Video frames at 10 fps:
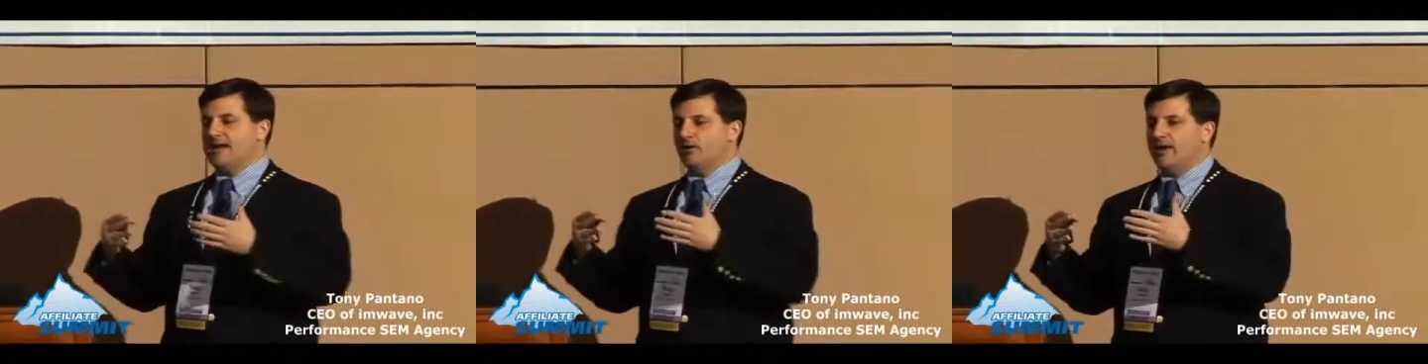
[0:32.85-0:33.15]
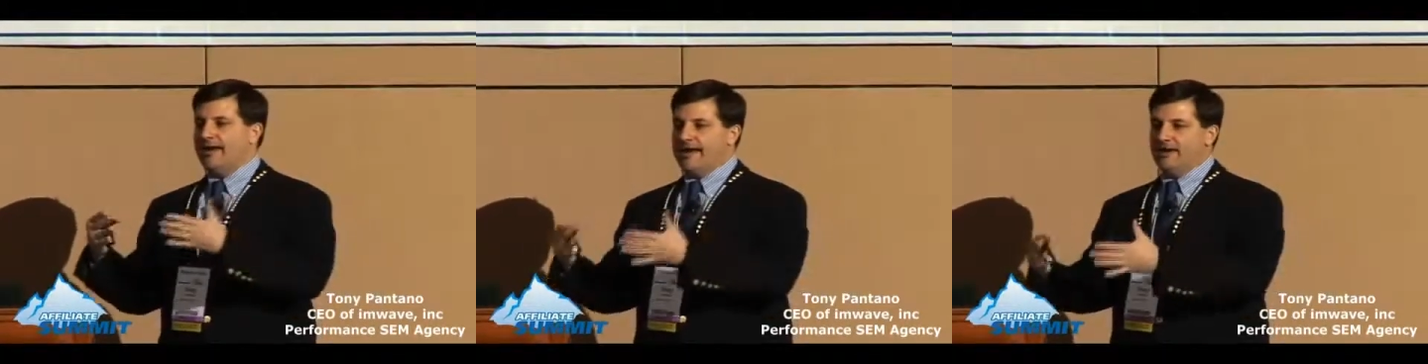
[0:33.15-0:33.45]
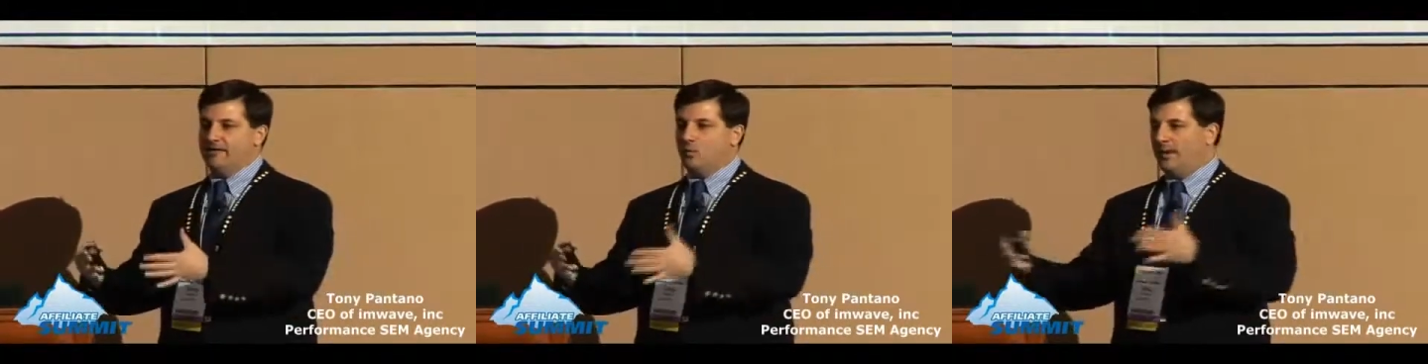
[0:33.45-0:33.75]
I don't
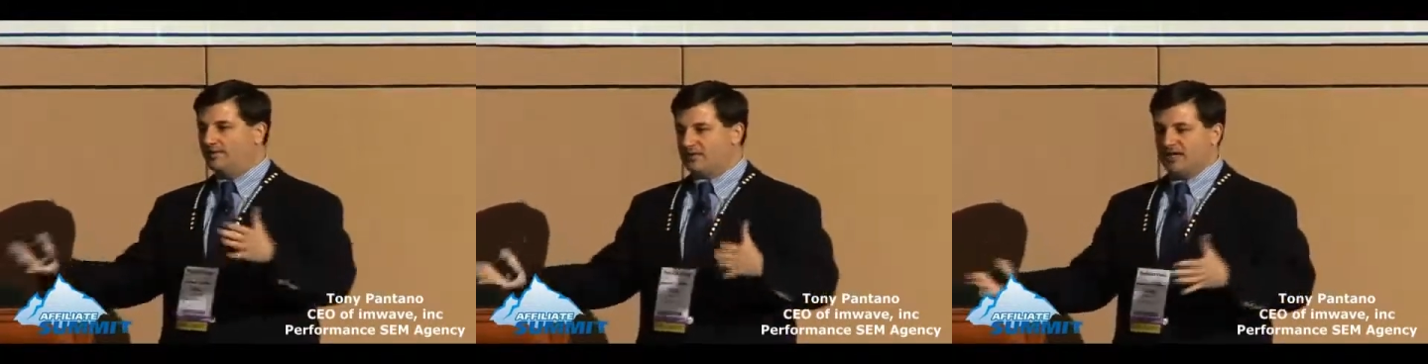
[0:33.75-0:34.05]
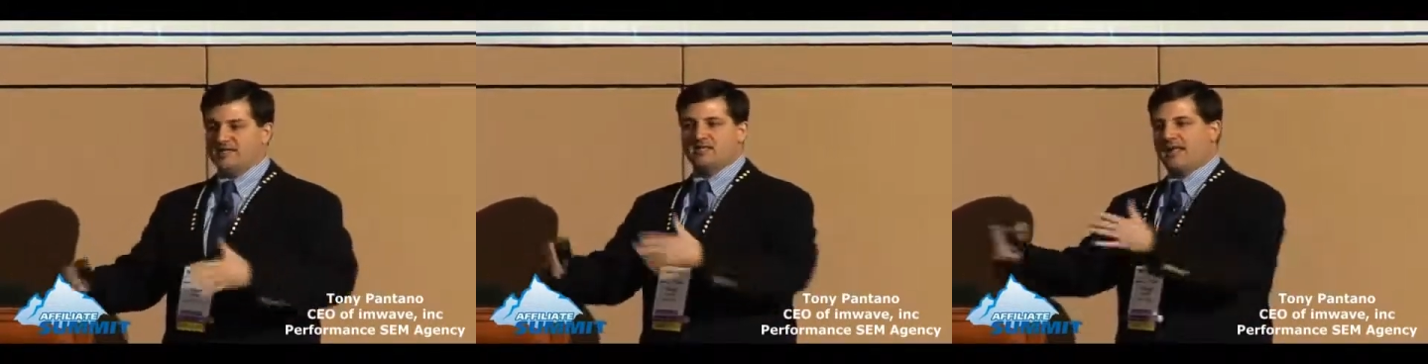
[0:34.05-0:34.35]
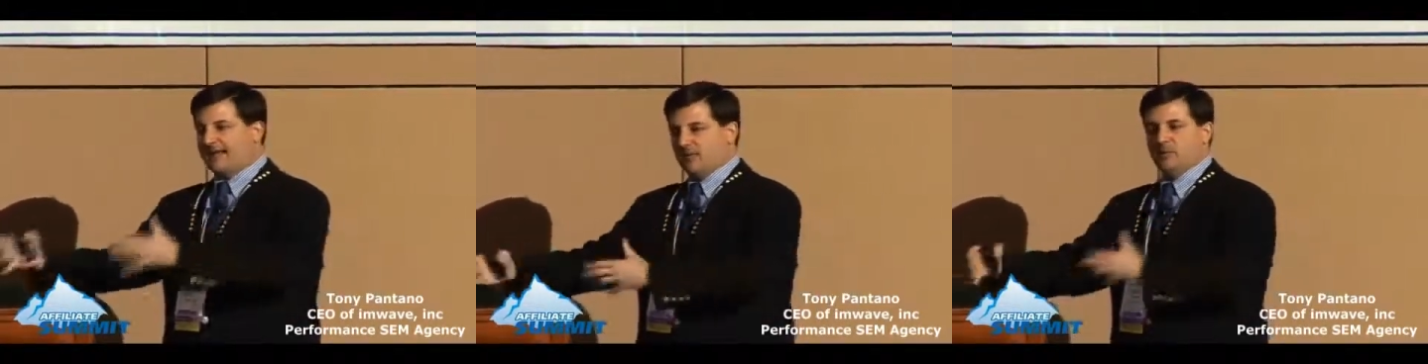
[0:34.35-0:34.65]
have websites and
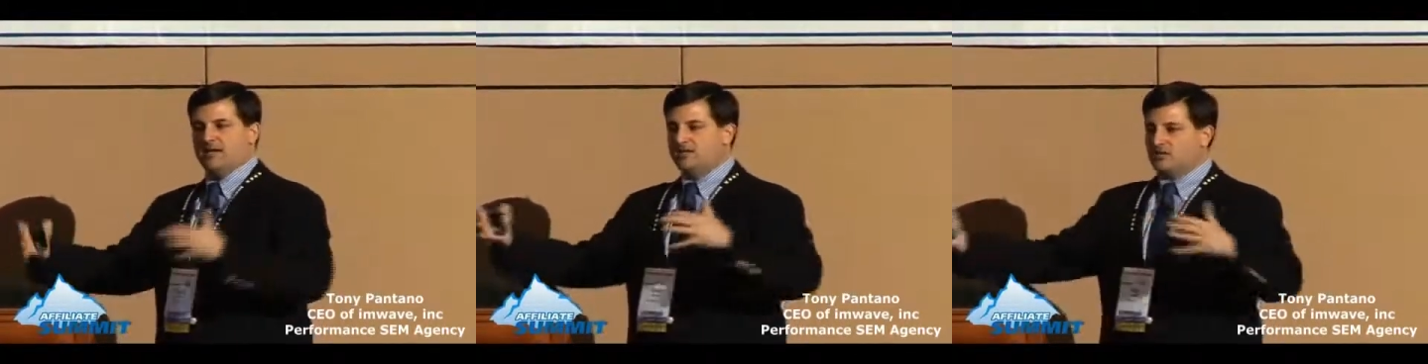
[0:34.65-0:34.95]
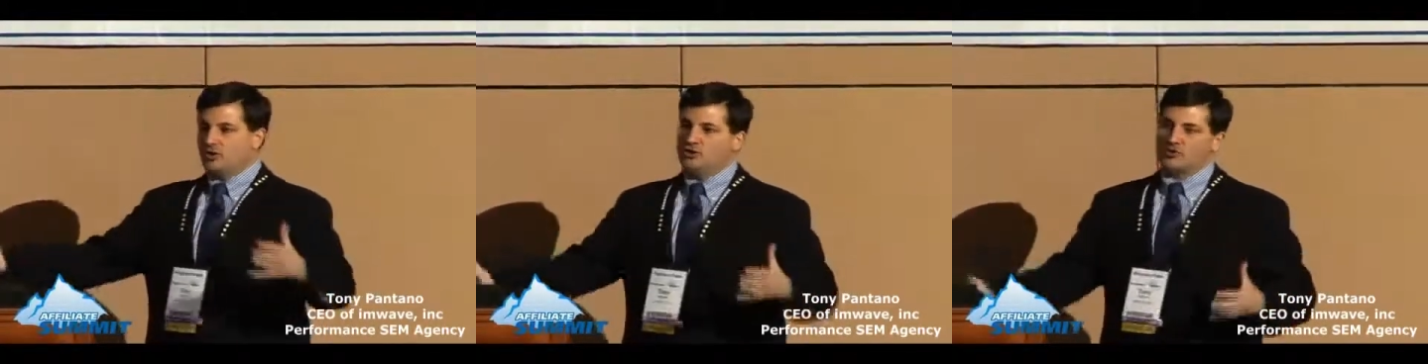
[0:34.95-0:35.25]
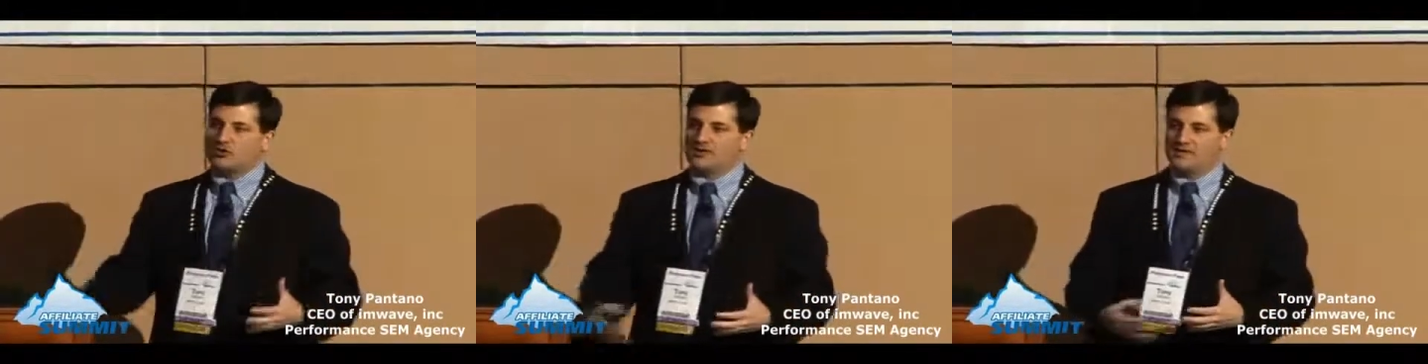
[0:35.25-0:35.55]
landing pages and those
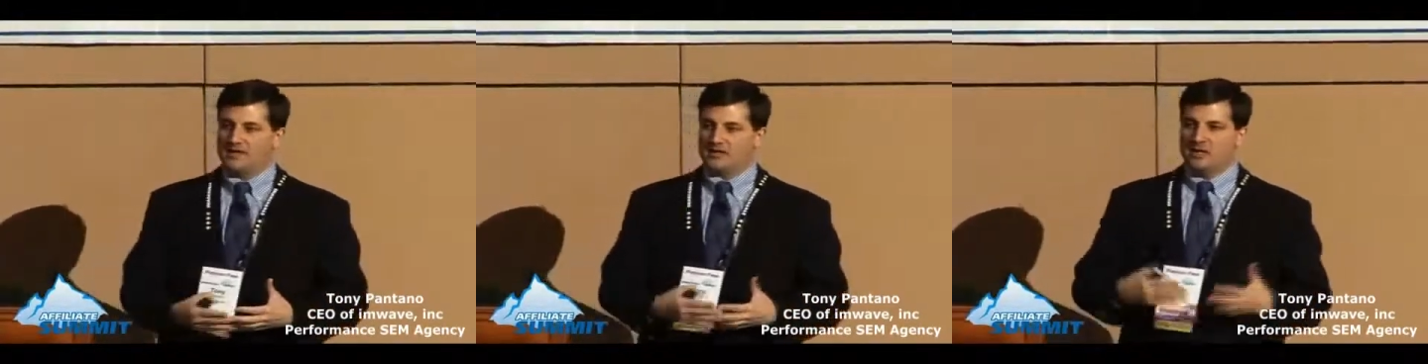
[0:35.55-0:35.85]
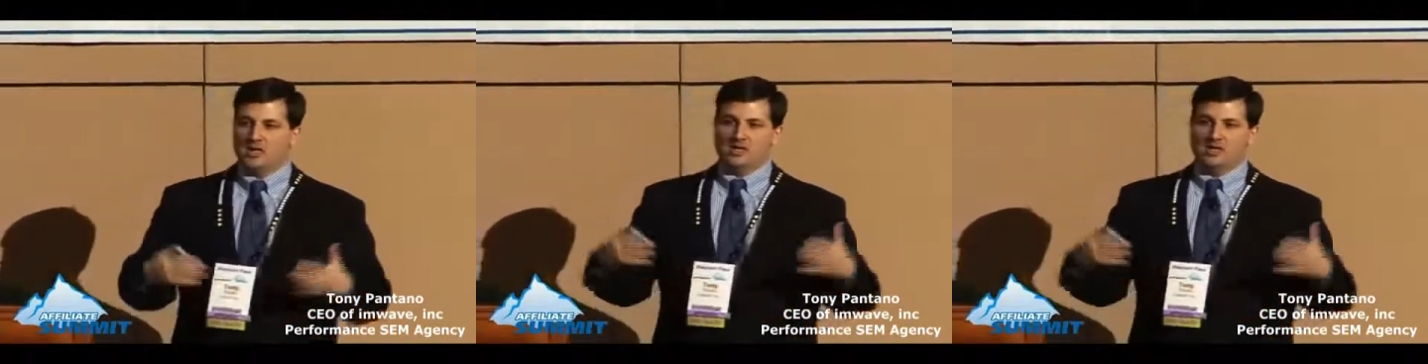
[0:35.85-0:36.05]
sorts of things.